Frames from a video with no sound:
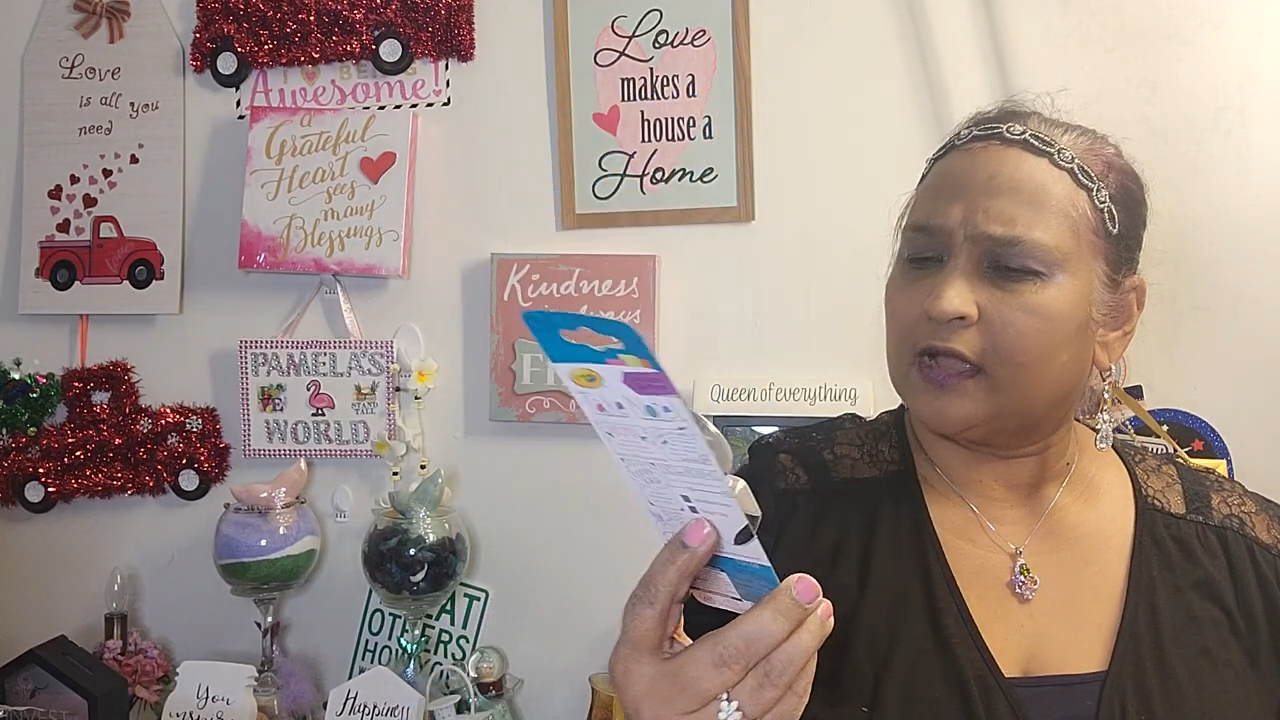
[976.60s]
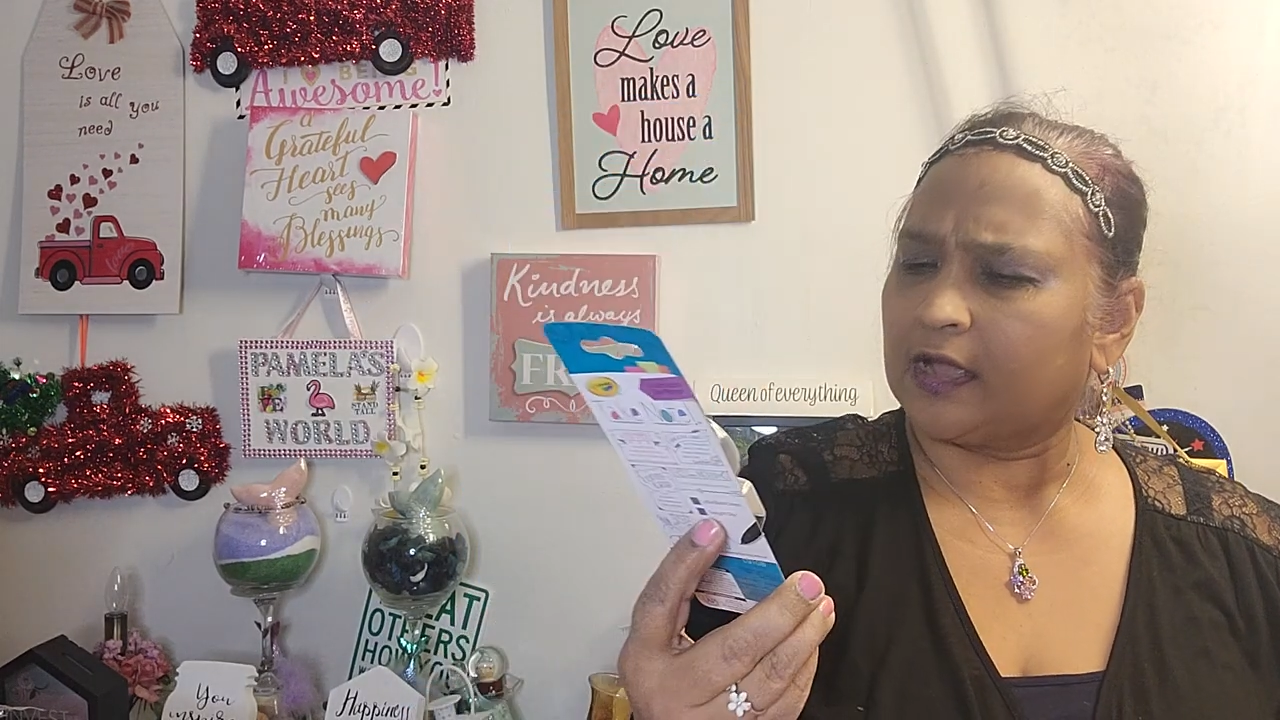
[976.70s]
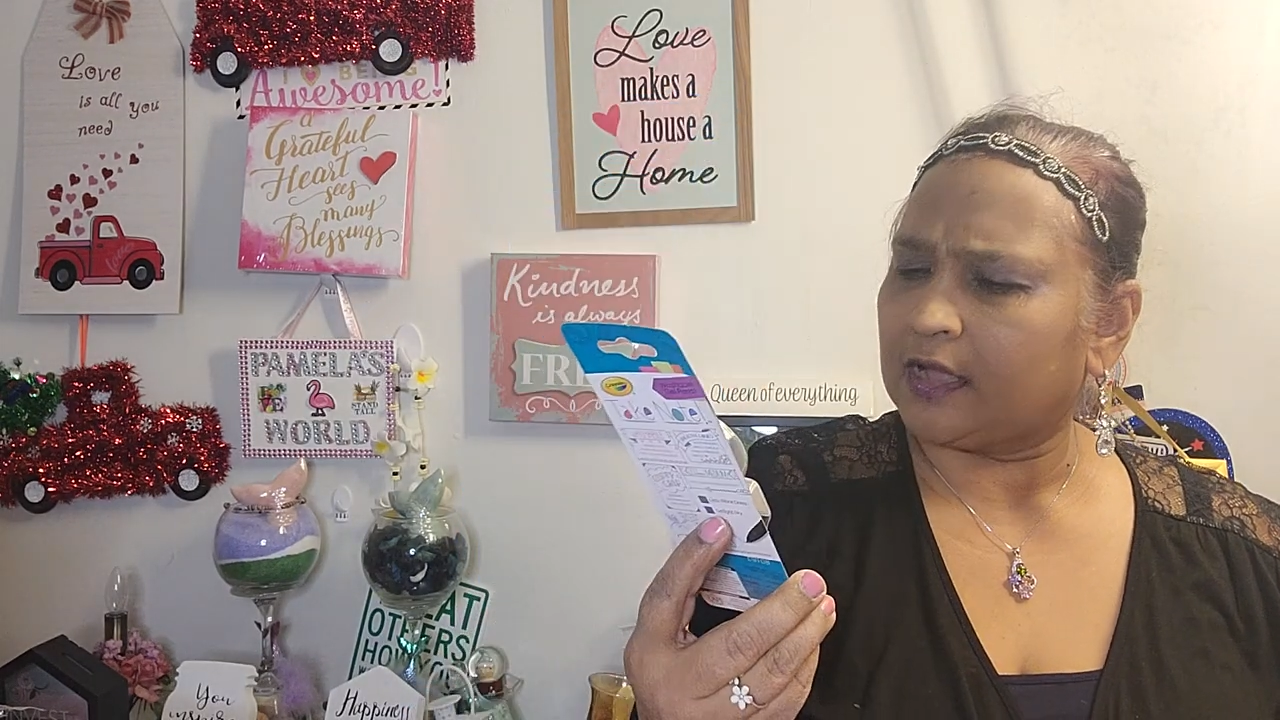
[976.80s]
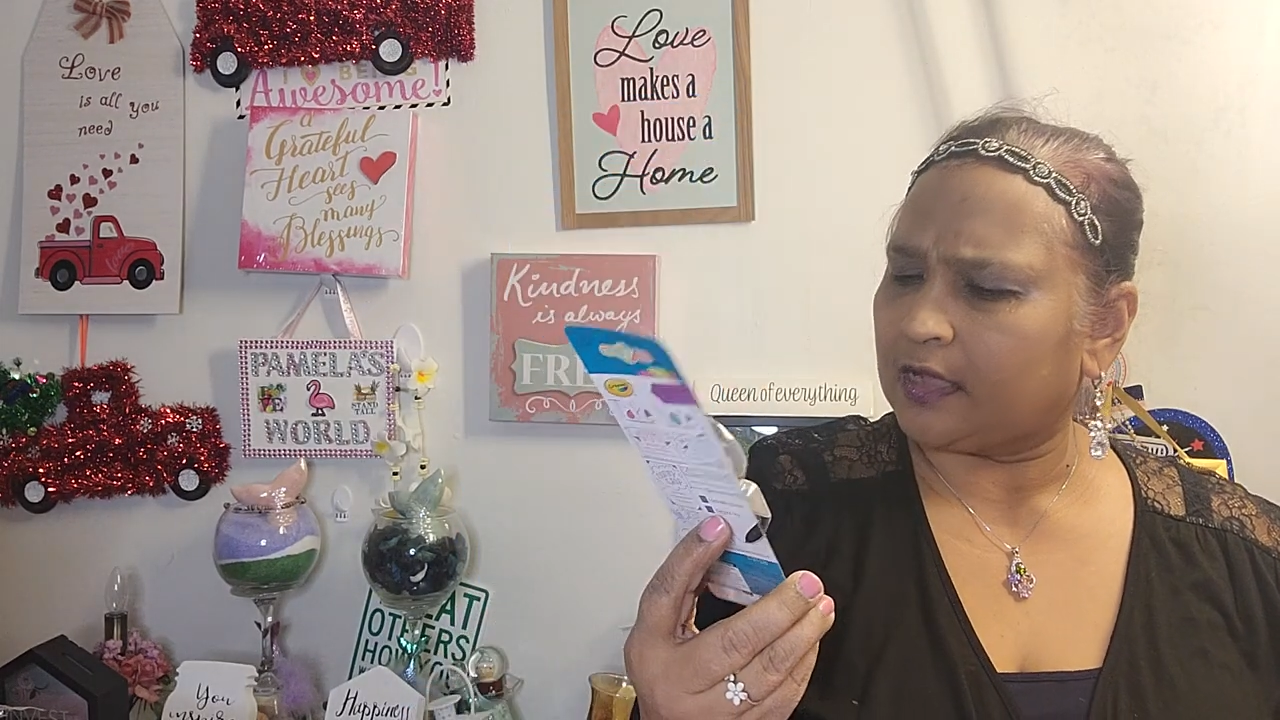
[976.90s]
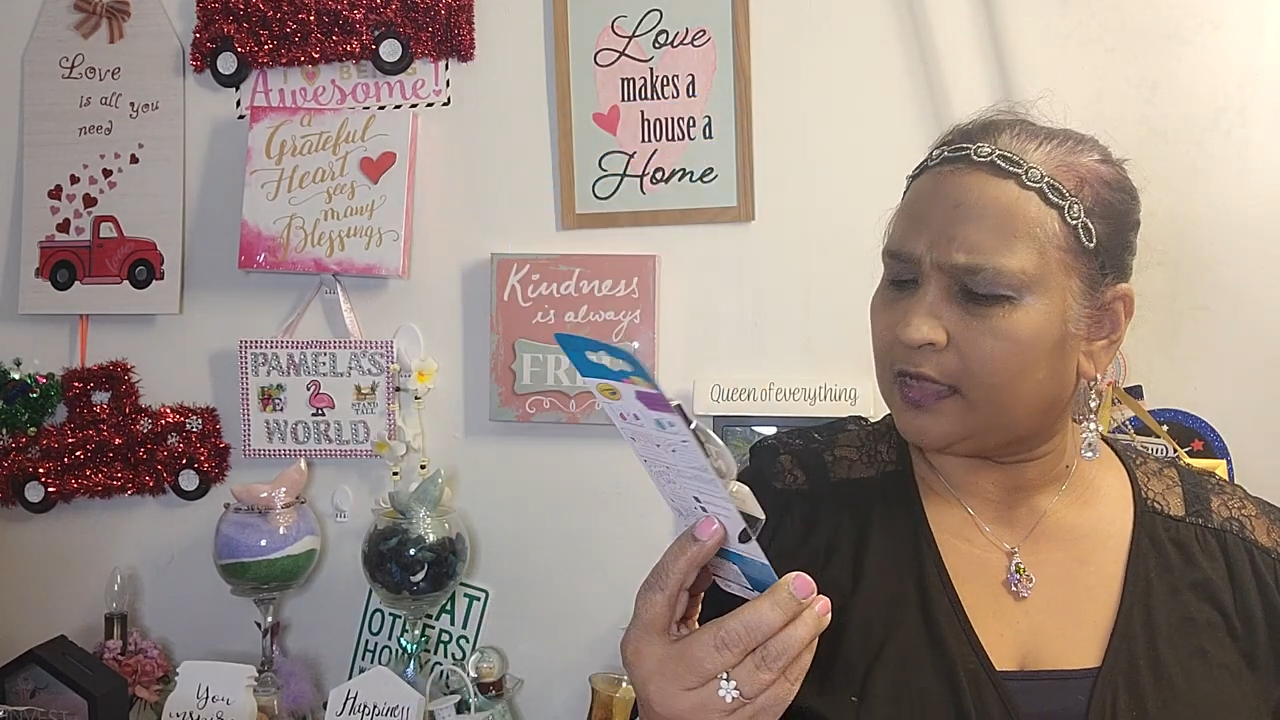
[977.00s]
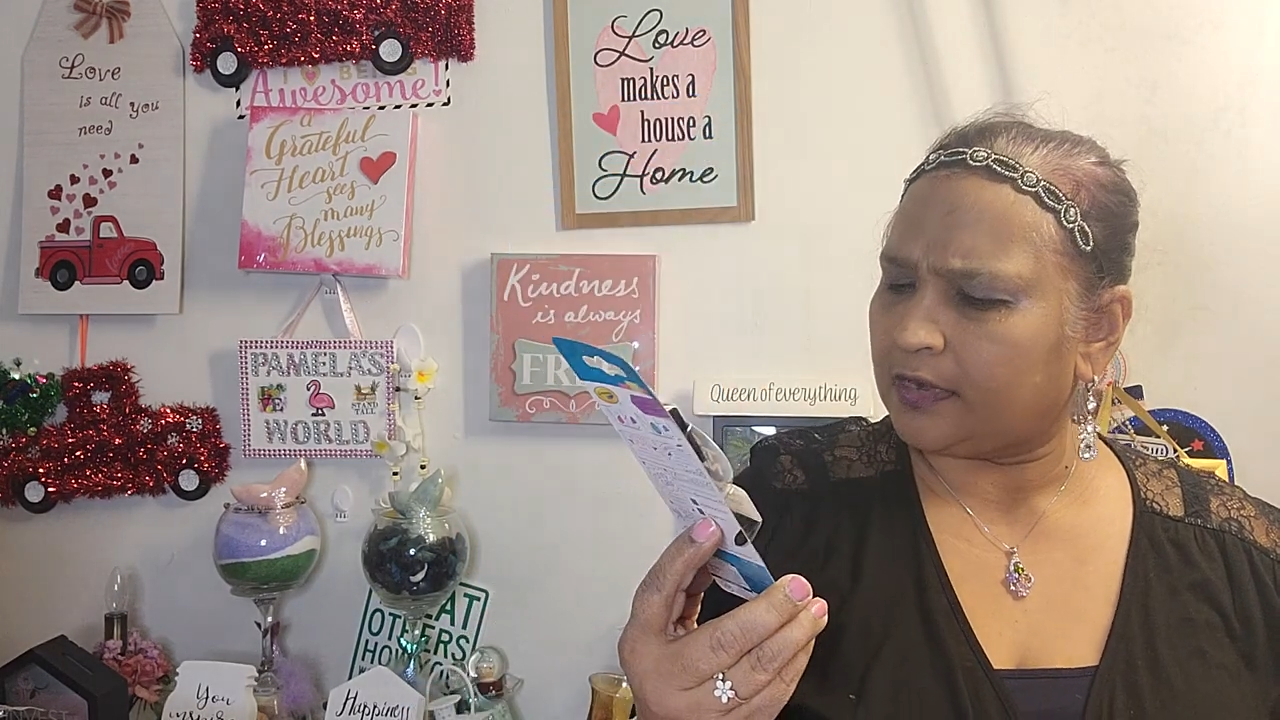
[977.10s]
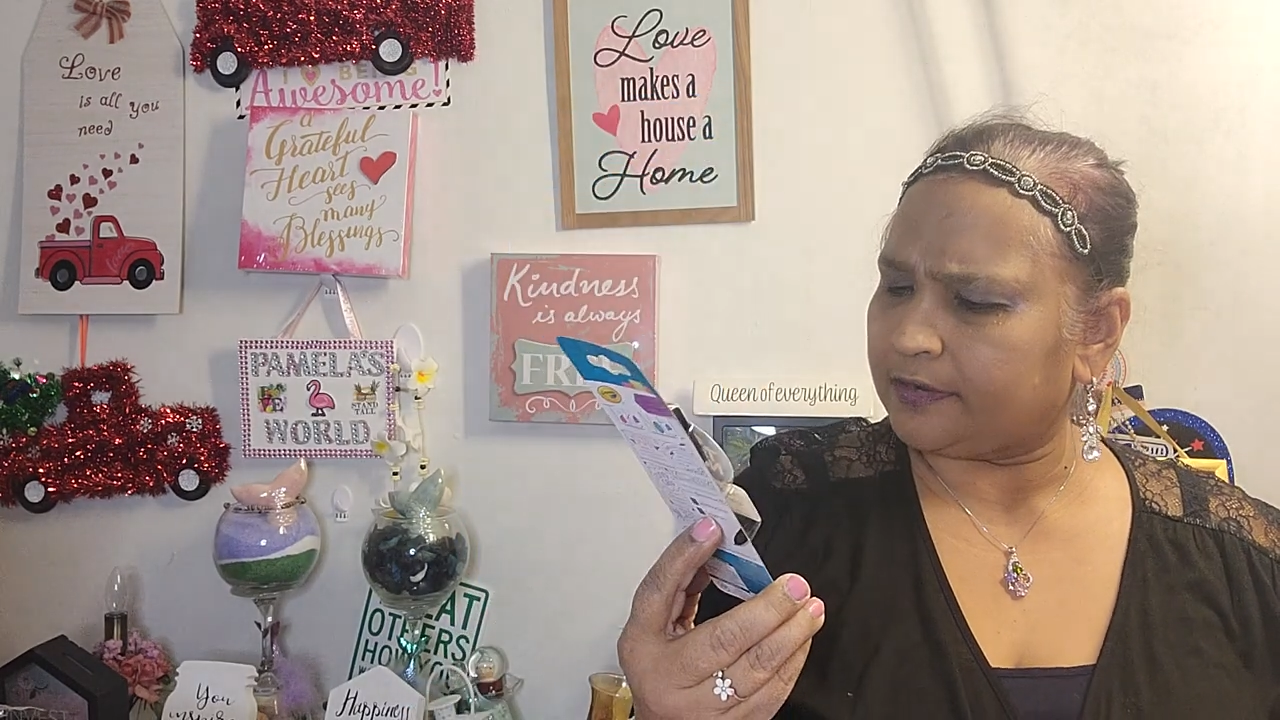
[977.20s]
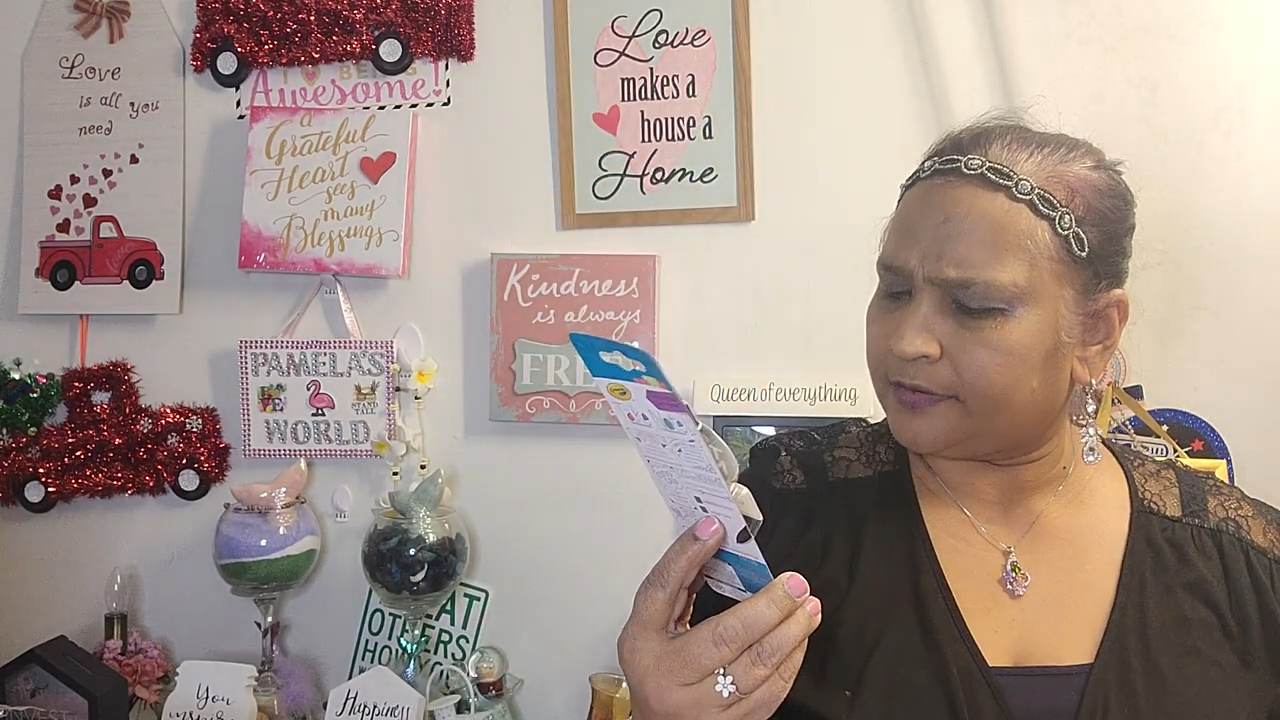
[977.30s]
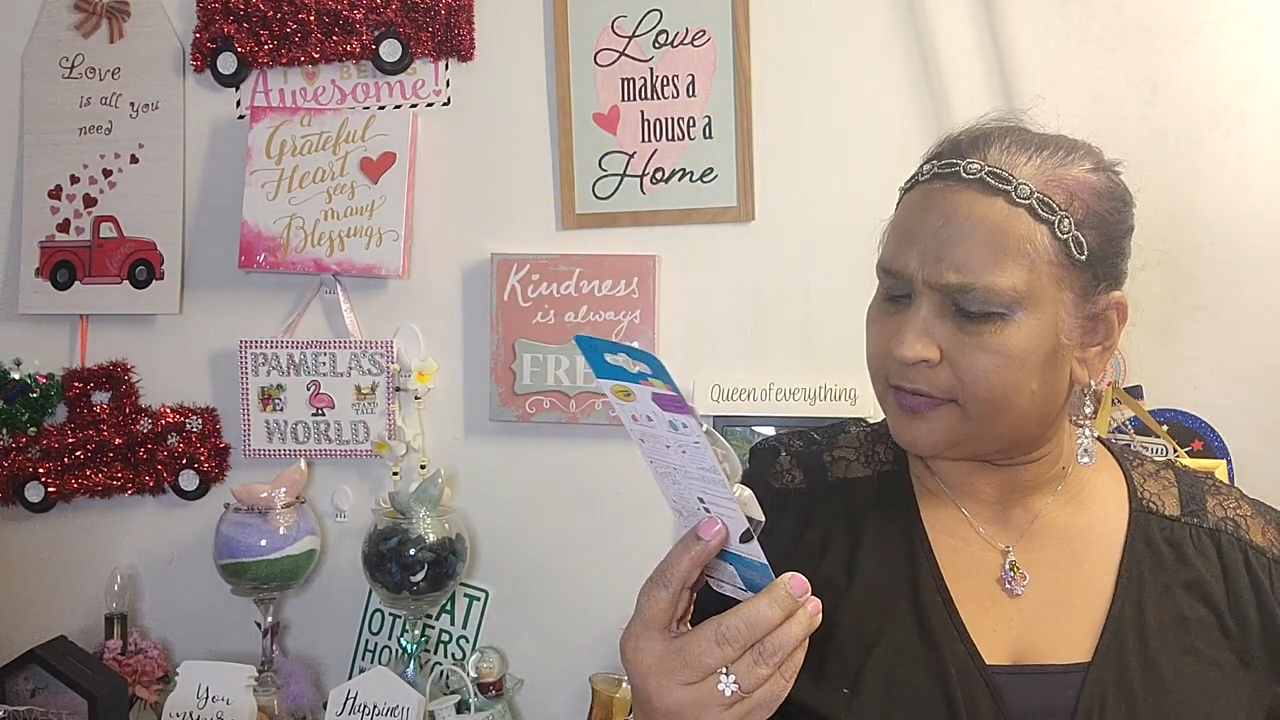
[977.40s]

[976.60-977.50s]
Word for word: And